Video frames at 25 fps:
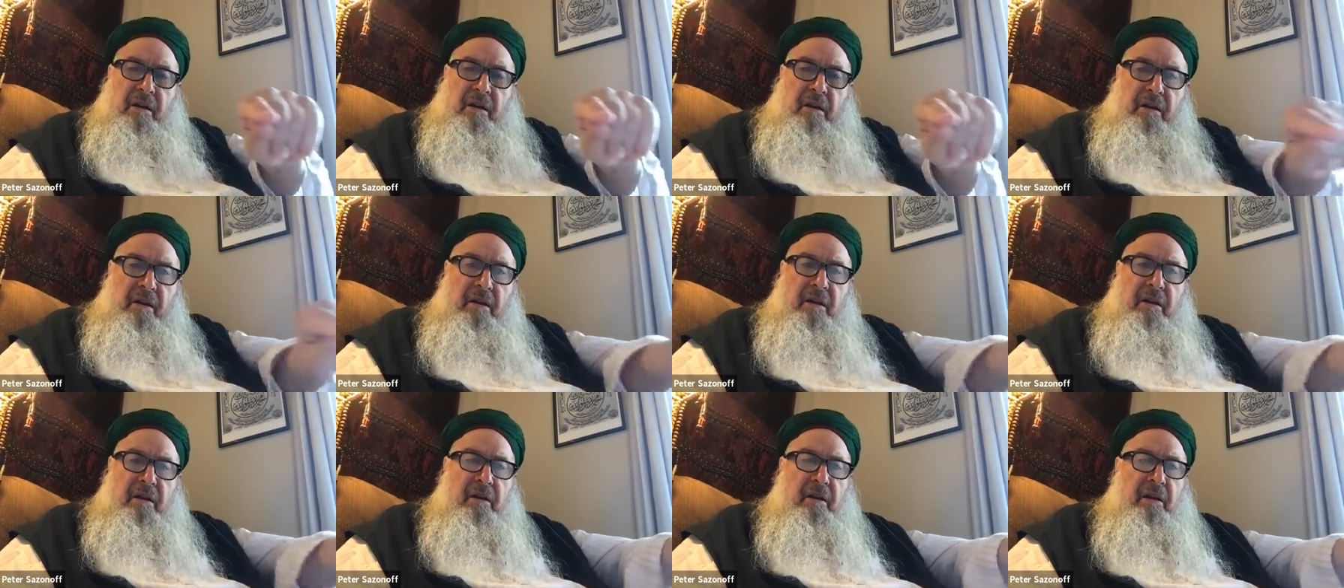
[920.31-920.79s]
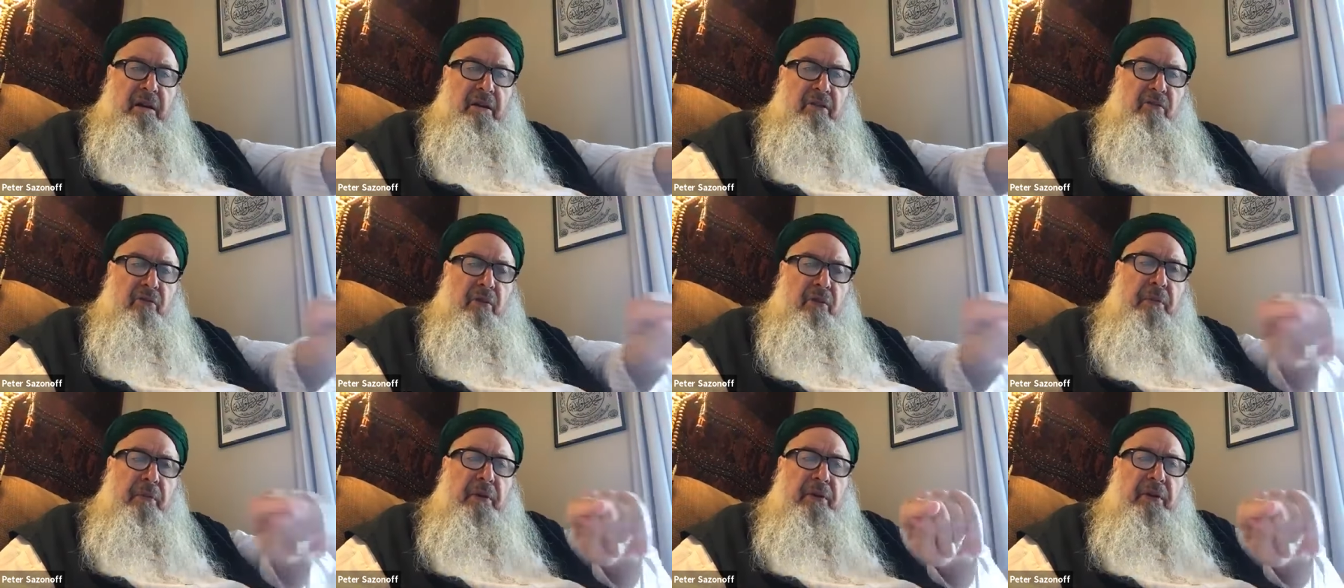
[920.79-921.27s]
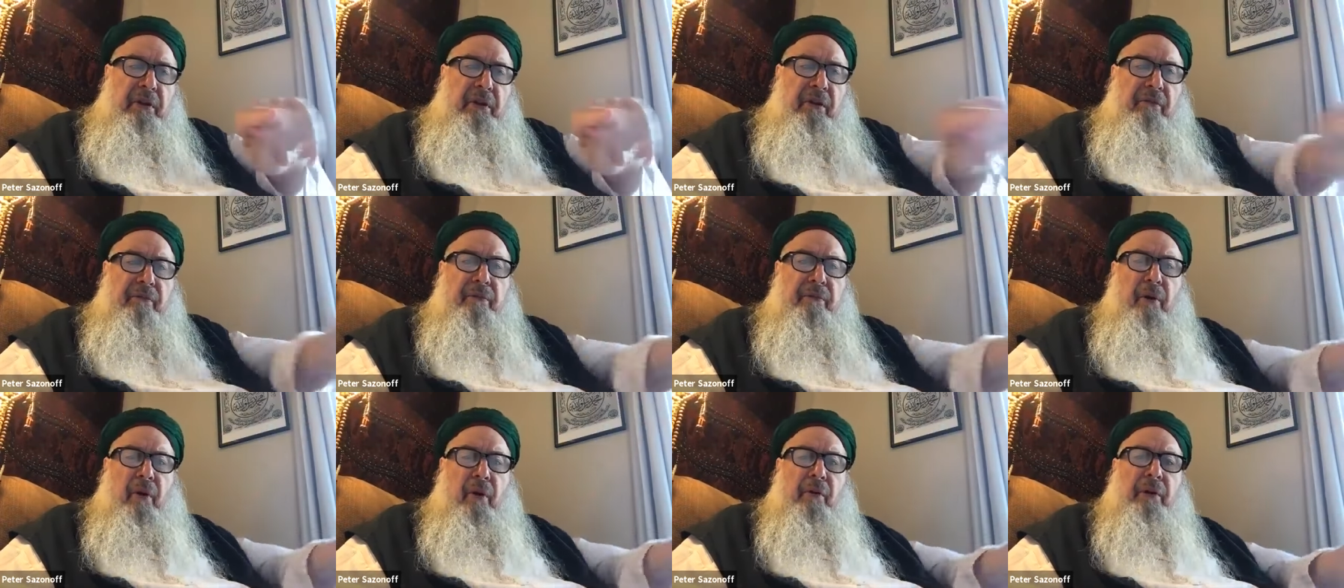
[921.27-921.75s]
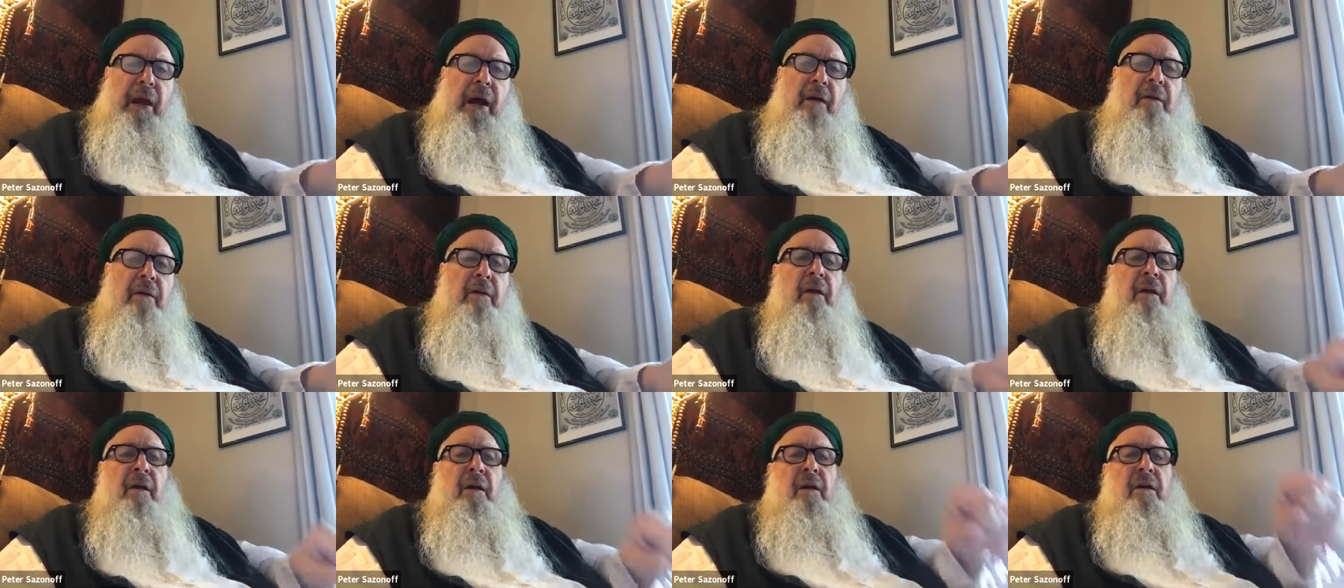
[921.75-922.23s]
uh, attributive
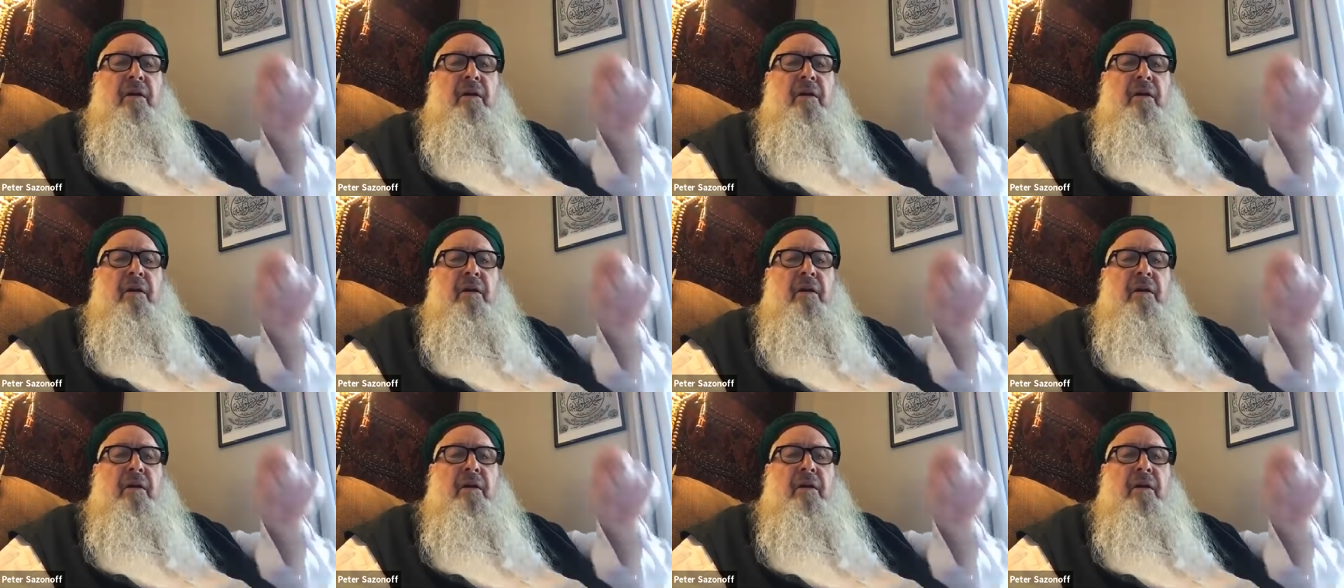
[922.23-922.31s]
pronoun.